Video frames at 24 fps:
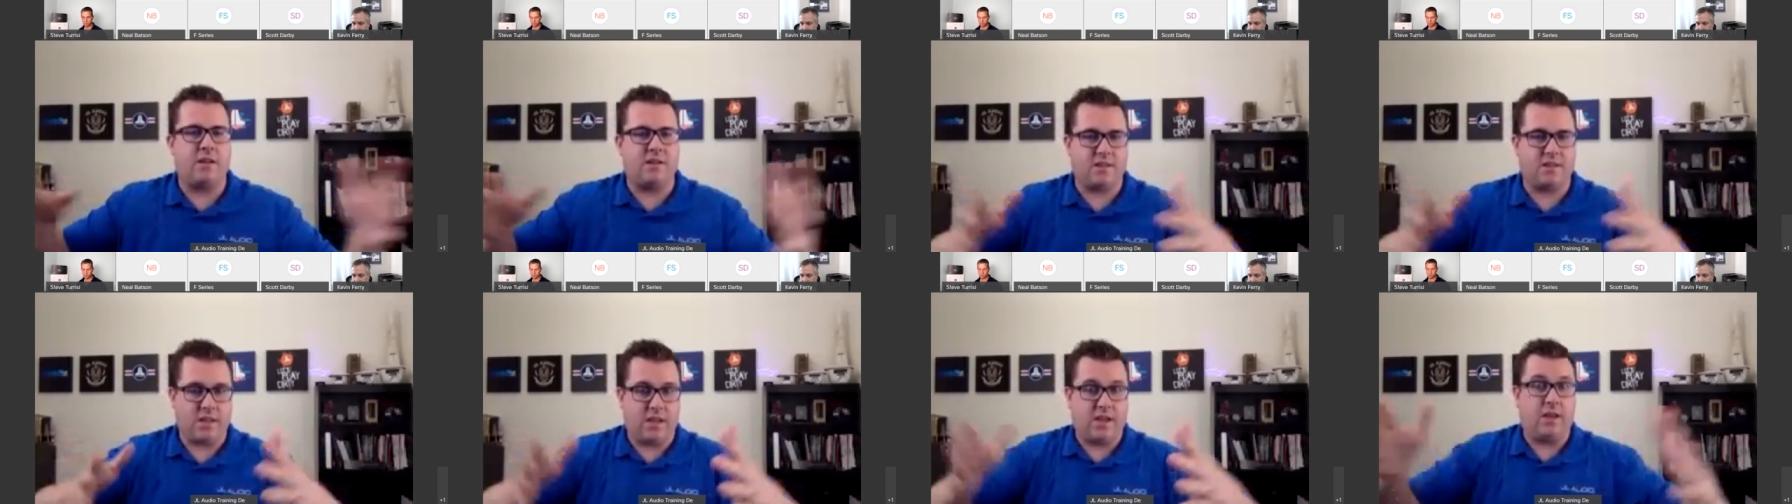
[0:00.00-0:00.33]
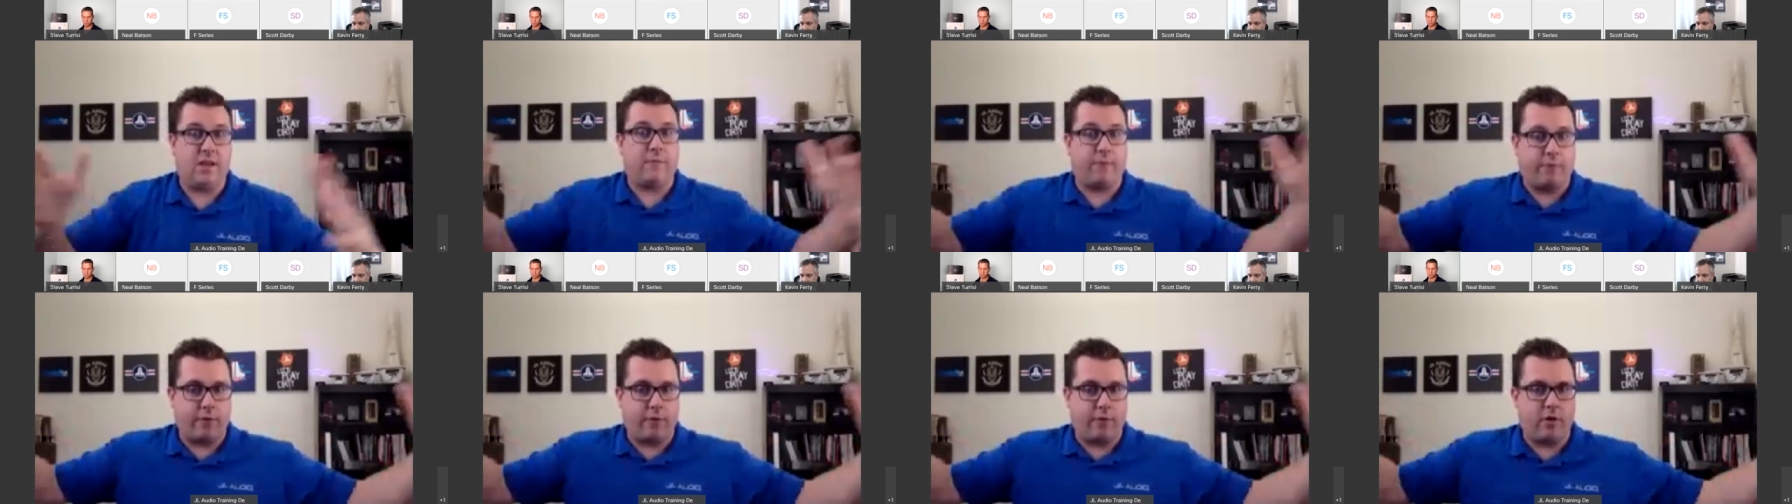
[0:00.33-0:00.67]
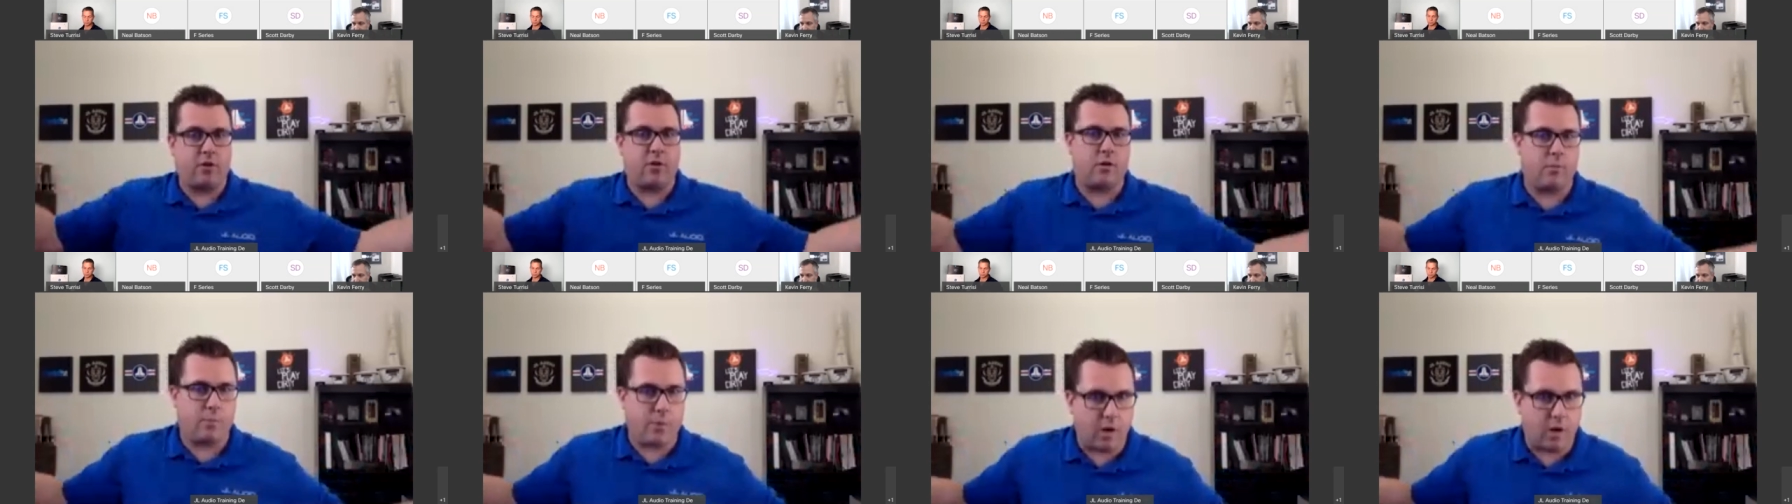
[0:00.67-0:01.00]
they get
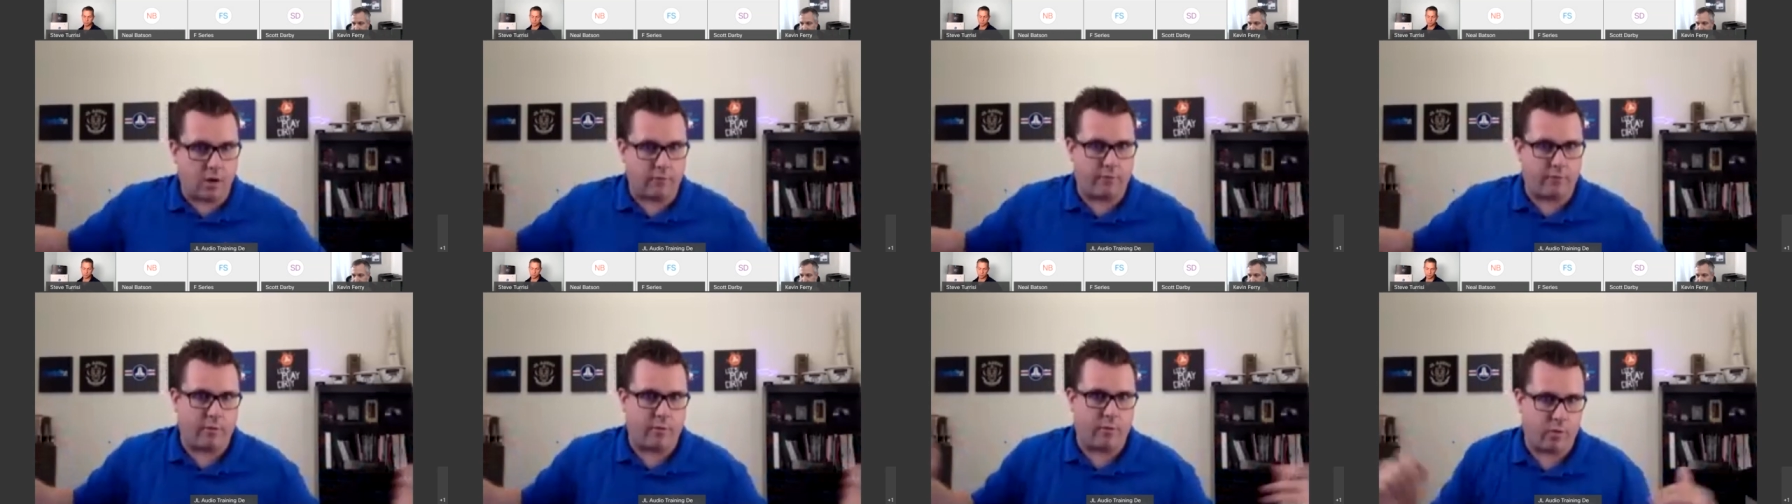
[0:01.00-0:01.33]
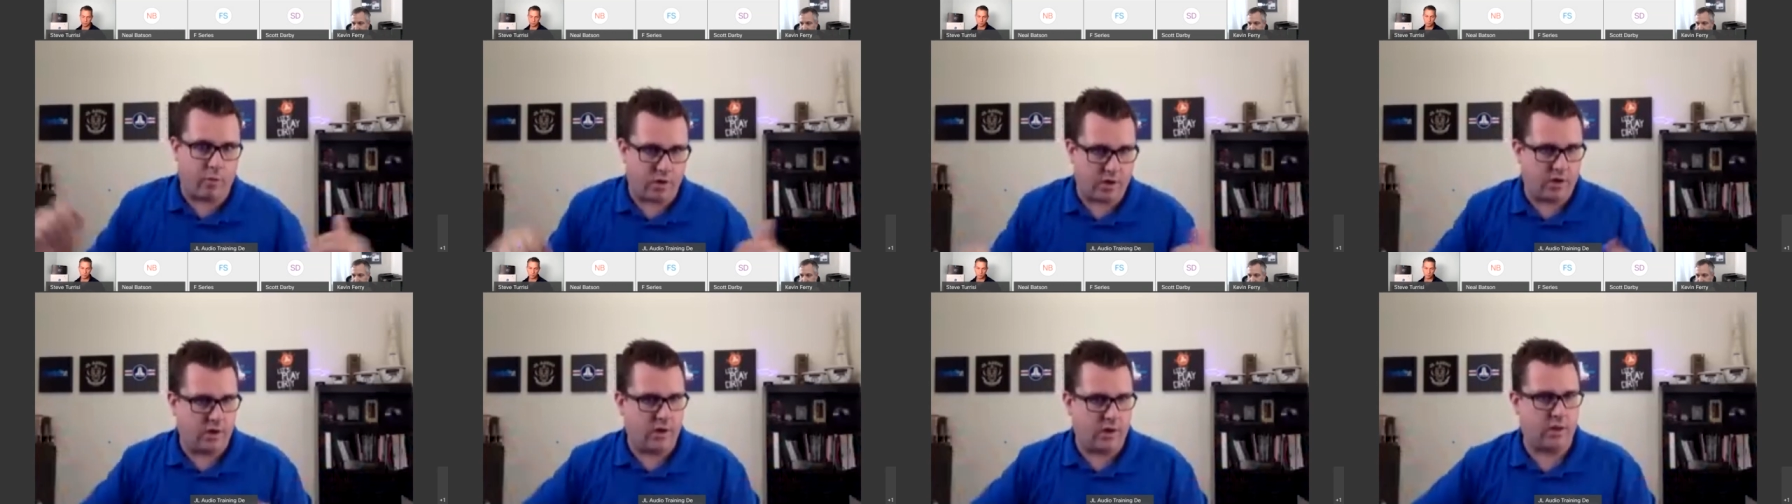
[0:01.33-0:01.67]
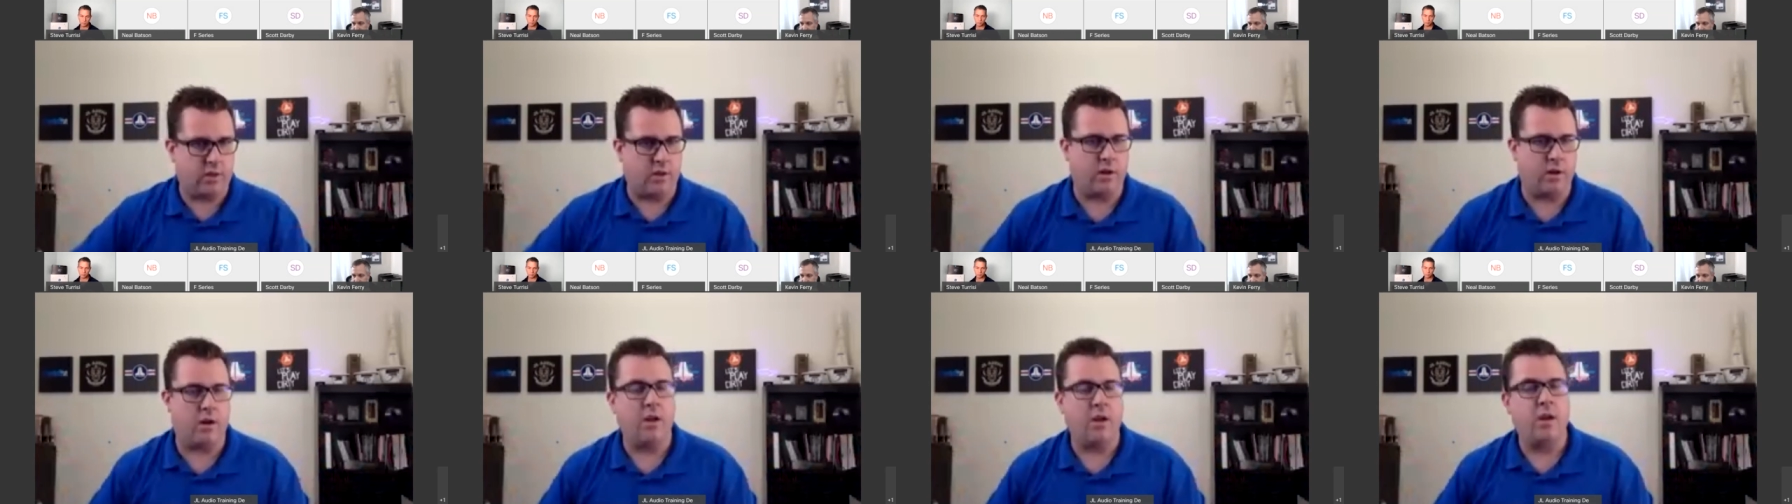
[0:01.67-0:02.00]
further apart from one
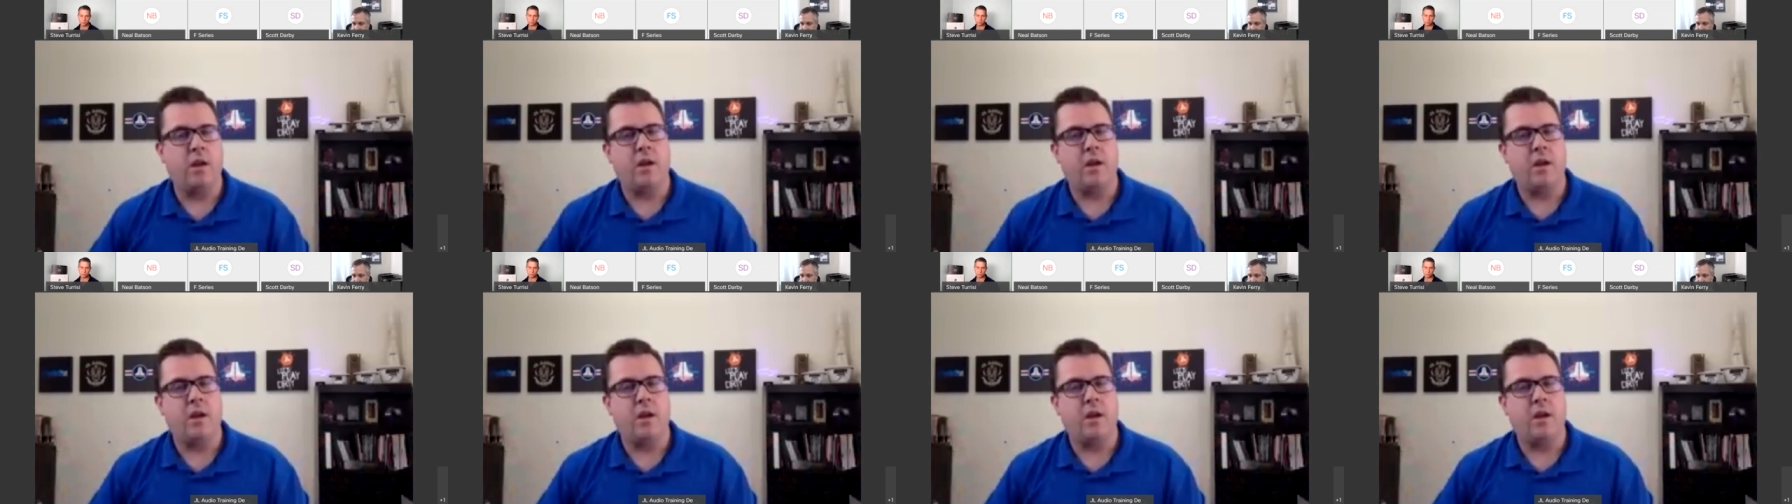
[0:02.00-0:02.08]
another.